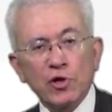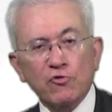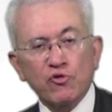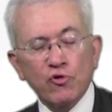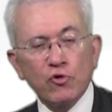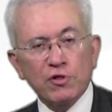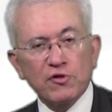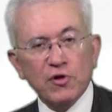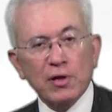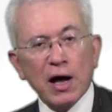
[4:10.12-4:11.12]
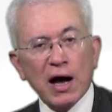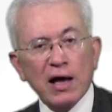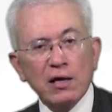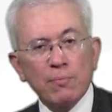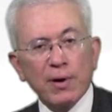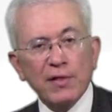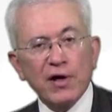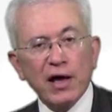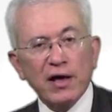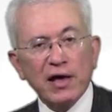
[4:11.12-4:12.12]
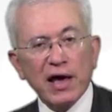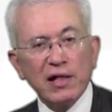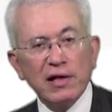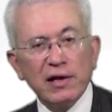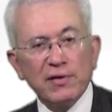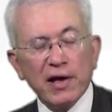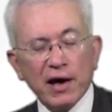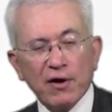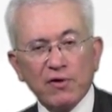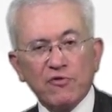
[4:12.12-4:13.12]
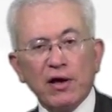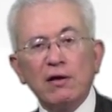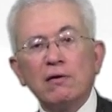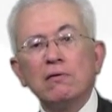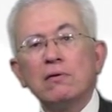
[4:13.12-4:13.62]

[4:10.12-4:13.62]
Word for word: The truth denied by the Hegelian heresy